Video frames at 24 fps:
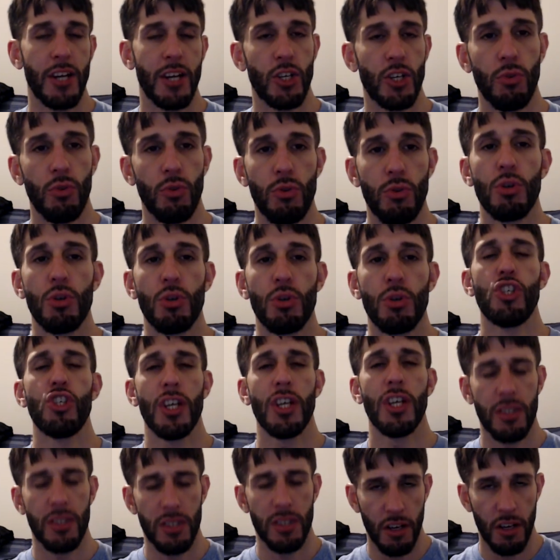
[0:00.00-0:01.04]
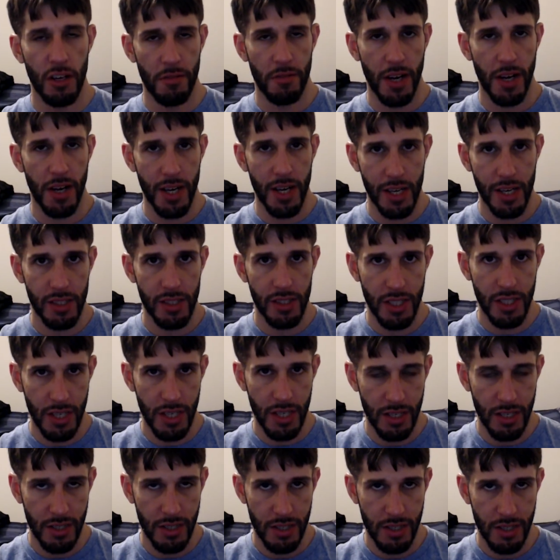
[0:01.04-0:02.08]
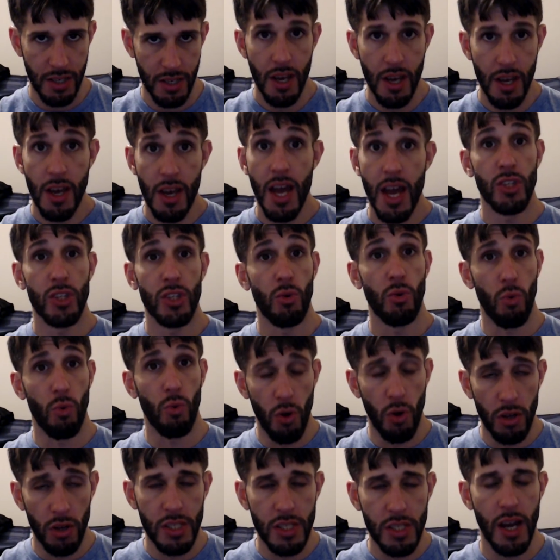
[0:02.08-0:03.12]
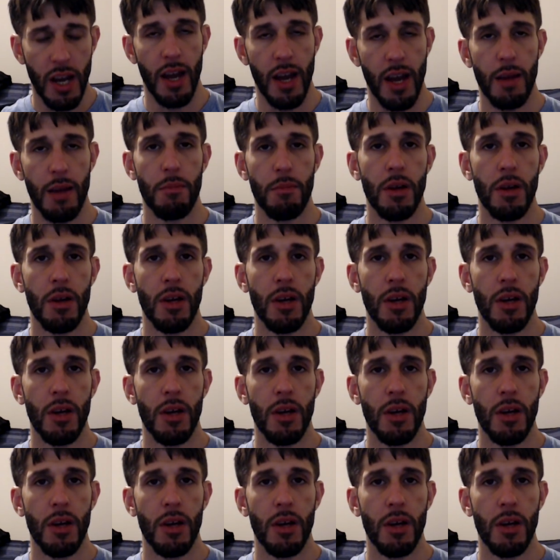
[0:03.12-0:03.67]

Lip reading: who threw a shit ton of INTs at the wrong time.